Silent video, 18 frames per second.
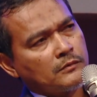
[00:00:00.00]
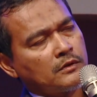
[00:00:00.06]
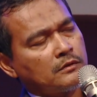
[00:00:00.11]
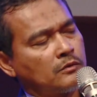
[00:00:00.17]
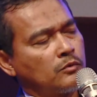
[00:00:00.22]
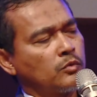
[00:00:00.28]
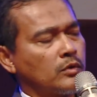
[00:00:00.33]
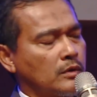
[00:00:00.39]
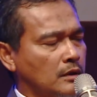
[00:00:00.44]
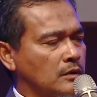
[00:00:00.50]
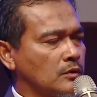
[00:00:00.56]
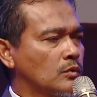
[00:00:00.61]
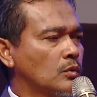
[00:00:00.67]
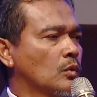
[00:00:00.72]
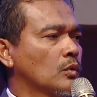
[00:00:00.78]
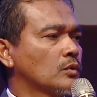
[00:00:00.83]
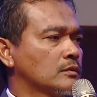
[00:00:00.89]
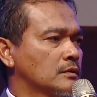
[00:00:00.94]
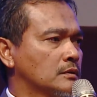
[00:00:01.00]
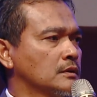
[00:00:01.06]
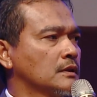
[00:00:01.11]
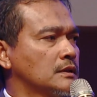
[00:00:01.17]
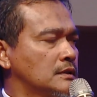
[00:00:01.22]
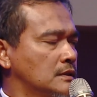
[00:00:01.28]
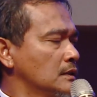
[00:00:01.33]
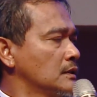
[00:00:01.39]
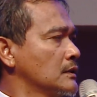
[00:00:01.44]
quote-unquote
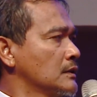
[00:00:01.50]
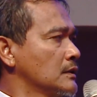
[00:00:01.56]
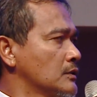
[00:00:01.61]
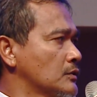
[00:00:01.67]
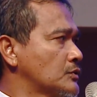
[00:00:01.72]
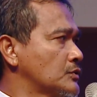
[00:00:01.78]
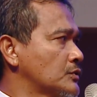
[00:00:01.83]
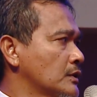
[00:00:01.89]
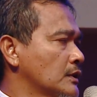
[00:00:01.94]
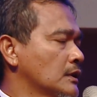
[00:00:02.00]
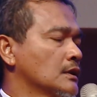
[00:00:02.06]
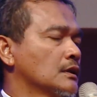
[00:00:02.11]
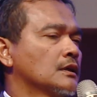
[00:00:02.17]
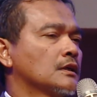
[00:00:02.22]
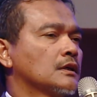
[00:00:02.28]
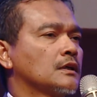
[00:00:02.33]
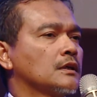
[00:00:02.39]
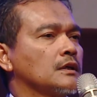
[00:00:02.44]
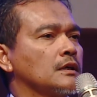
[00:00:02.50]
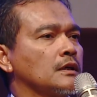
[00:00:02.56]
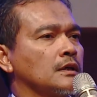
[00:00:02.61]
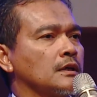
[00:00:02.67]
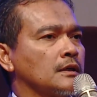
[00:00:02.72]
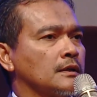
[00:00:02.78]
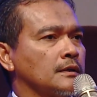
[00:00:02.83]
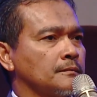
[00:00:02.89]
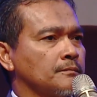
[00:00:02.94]
dirty industry,
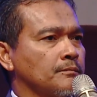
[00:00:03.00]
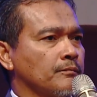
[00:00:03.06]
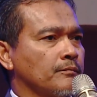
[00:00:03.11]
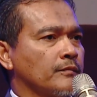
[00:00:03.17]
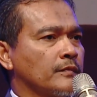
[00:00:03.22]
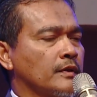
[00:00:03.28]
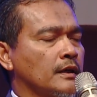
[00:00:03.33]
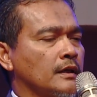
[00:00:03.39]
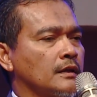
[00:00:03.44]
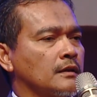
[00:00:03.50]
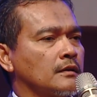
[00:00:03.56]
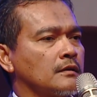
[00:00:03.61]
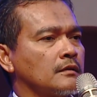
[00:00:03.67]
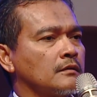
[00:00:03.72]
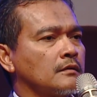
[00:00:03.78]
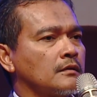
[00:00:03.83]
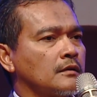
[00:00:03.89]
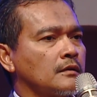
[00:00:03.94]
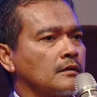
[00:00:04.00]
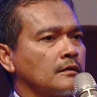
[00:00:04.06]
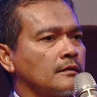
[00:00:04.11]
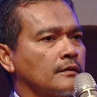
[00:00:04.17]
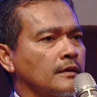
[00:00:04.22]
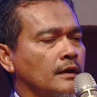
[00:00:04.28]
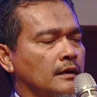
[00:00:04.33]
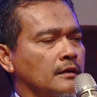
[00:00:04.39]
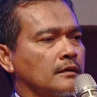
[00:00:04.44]
then
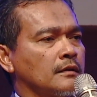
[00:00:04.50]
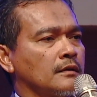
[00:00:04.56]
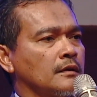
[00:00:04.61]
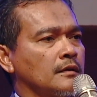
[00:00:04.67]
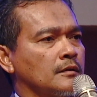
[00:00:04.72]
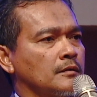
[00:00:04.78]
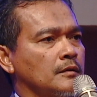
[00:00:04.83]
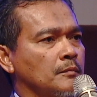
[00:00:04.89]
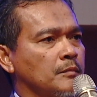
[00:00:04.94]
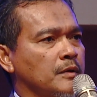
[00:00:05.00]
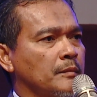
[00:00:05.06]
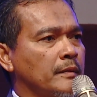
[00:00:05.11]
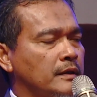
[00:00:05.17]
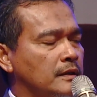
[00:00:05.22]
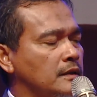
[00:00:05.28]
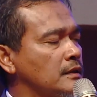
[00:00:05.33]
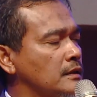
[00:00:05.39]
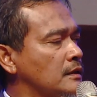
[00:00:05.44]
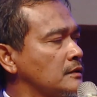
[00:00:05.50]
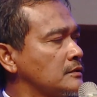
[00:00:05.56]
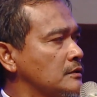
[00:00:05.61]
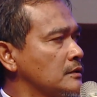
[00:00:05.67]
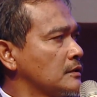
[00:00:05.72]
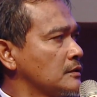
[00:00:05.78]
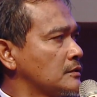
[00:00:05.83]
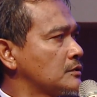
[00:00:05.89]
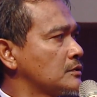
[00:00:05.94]
implementing
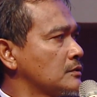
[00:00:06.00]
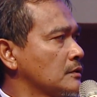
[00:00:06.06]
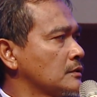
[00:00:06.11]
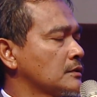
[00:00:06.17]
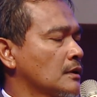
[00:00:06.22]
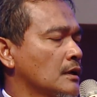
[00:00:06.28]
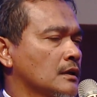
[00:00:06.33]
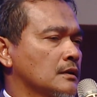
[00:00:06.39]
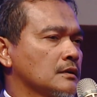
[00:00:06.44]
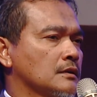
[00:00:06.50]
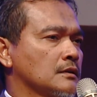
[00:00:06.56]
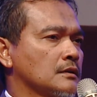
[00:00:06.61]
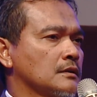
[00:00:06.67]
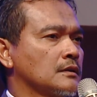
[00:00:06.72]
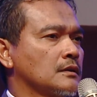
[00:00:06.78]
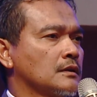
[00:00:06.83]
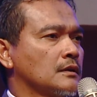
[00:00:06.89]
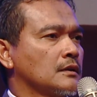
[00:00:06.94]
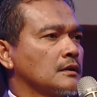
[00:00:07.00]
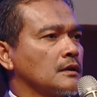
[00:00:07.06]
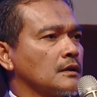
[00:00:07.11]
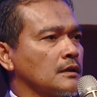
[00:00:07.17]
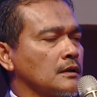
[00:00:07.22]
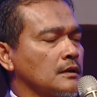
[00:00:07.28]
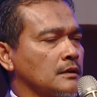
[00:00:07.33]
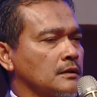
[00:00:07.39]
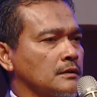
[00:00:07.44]
ESG is harder
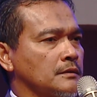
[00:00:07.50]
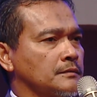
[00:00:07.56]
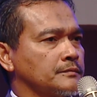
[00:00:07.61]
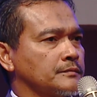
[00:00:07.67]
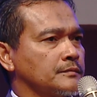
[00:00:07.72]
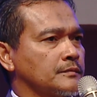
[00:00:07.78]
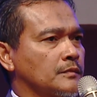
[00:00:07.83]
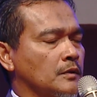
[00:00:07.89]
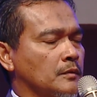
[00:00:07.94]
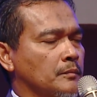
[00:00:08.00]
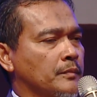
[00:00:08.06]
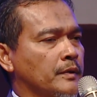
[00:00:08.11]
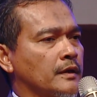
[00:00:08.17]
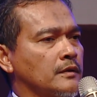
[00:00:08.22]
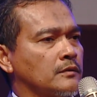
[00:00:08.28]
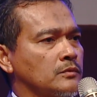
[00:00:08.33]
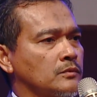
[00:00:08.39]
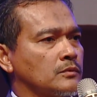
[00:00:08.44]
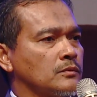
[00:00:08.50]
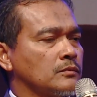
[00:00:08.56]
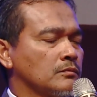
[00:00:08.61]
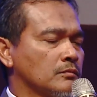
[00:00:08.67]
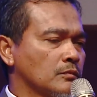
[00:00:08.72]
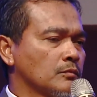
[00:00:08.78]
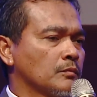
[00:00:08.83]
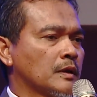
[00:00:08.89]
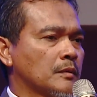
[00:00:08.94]
compared to
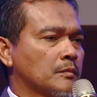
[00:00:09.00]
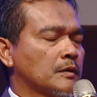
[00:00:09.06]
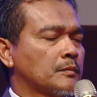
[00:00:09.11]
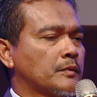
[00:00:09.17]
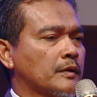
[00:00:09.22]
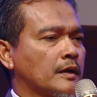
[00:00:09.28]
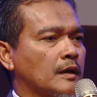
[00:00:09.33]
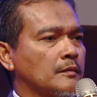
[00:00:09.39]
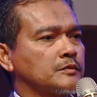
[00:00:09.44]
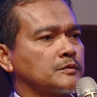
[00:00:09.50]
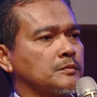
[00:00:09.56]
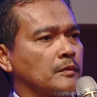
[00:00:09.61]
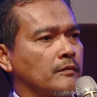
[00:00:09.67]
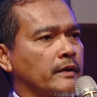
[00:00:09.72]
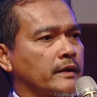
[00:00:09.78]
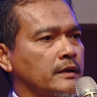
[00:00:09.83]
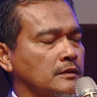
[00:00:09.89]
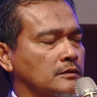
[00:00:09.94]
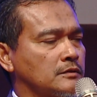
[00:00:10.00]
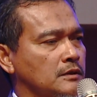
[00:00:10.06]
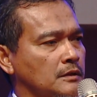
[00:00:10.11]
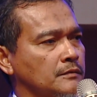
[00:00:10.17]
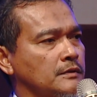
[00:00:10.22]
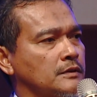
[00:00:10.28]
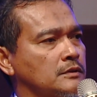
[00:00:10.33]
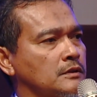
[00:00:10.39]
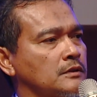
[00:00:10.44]
maybe perhaps providing
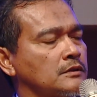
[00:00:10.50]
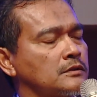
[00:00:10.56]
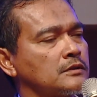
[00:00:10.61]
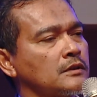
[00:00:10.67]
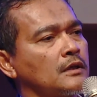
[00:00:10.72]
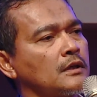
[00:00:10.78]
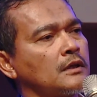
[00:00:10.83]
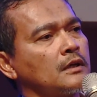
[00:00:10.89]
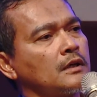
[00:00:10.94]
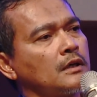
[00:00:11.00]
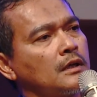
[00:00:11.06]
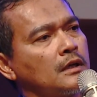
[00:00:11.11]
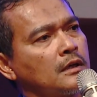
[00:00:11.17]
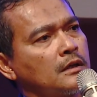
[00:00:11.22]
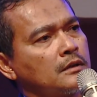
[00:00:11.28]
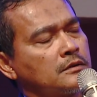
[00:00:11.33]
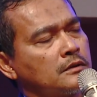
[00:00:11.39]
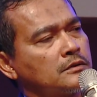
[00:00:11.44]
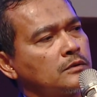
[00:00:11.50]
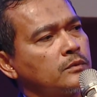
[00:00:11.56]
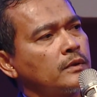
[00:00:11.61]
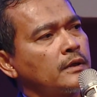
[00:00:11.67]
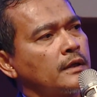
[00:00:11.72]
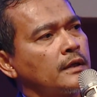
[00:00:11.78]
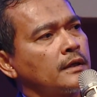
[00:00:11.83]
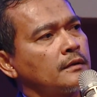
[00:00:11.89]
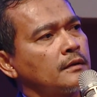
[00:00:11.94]
services. Just look
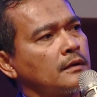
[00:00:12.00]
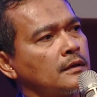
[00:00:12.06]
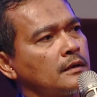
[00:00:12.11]
at,